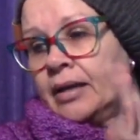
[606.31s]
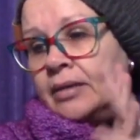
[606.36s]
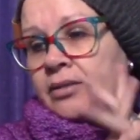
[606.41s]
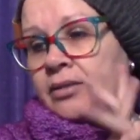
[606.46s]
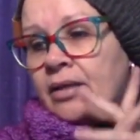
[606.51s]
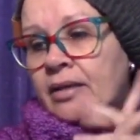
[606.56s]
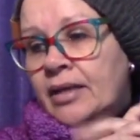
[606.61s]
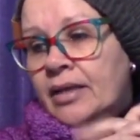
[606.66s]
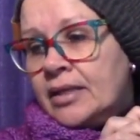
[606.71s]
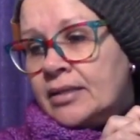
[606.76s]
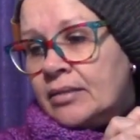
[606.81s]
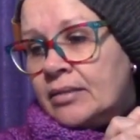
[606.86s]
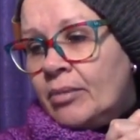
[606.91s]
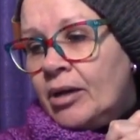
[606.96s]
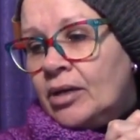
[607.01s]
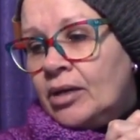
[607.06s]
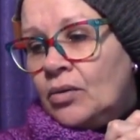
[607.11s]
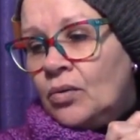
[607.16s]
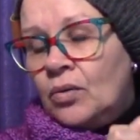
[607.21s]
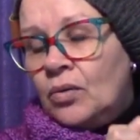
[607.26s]
so that's
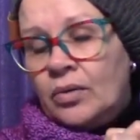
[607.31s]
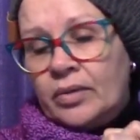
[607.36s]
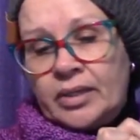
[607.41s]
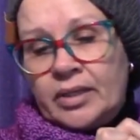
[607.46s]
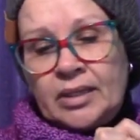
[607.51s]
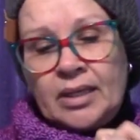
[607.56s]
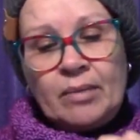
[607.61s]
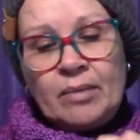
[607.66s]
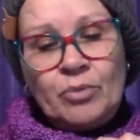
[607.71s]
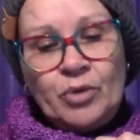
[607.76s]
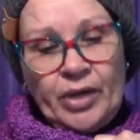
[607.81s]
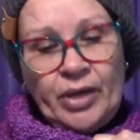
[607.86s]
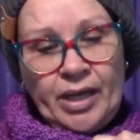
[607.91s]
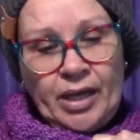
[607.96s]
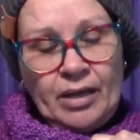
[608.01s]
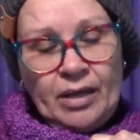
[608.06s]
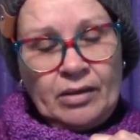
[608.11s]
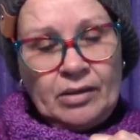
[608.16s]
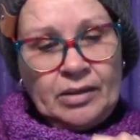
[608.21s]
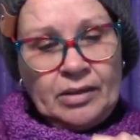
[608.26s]
about all that I'm
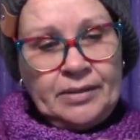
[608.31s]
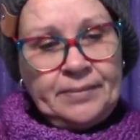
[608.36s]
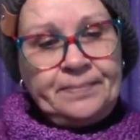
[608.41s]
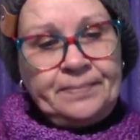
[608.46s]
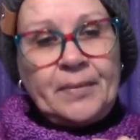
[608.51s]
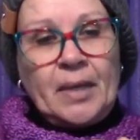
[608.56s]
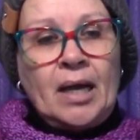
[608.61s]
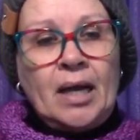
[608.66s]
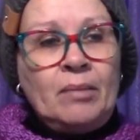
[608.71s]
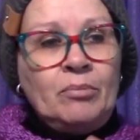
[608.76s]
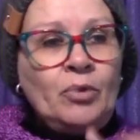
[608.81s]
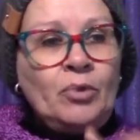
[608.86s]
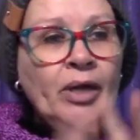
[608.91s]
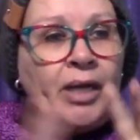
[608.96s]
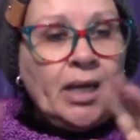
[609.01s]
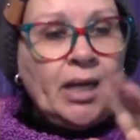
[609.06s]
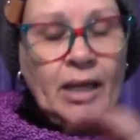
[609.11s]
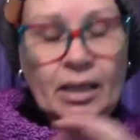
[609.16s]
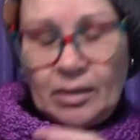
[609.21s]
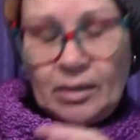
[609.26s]
working on. I'm
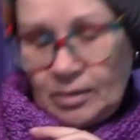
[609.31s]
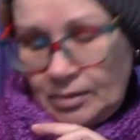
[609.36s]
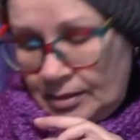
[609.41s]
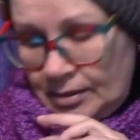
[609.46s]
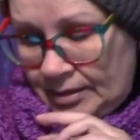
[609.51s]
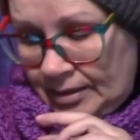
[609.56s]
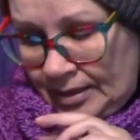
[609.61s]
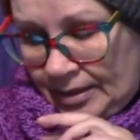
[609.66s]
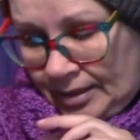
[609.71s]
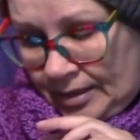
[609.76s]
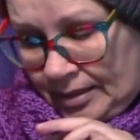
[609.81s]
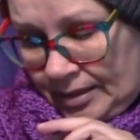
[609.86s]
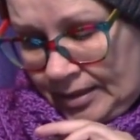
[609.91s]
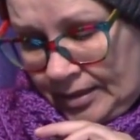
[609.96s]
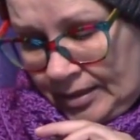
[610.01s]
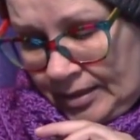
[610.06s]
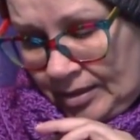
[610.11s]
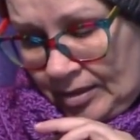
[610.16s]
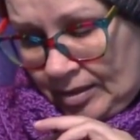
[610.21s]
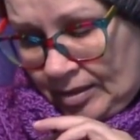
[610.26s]
working on
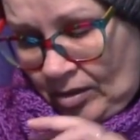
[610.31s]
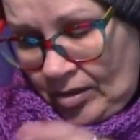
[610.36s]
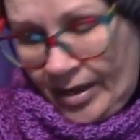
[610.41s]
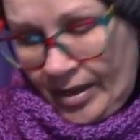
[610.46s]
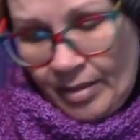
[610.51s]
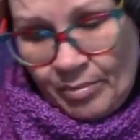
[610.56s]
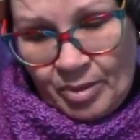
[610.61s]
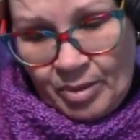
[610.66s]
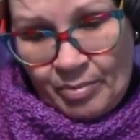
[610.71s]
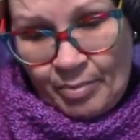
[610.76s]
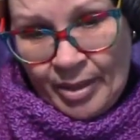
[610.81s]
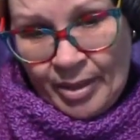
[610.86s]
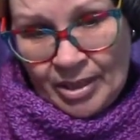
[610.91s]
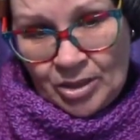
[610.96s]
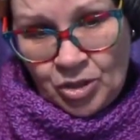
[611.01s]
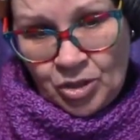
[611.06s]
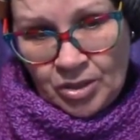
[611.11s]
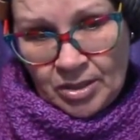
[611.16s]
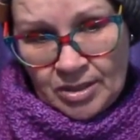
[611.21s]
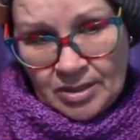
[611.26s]
the log cabin
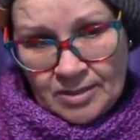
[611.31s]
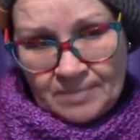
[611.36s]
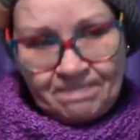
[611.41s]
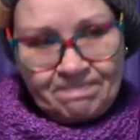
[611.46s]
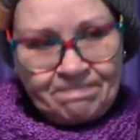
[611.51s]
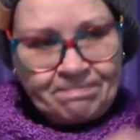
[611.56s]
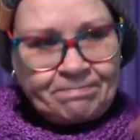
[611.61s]
patches.